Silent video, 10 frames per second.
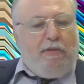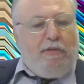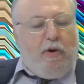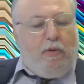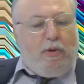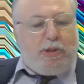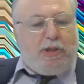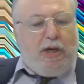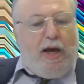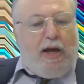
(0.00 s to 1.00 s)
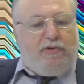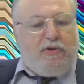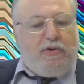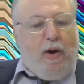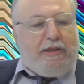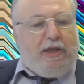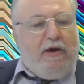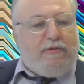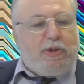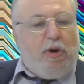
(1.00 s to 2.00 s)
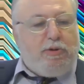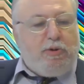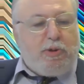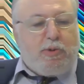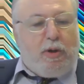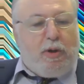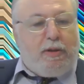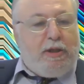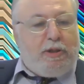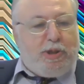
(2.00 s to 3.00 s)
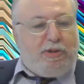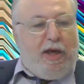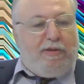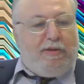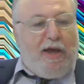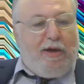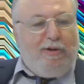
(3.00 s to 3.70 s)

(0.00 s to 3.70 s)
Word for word: there was uh, two I D F soldiers were lynched. They, they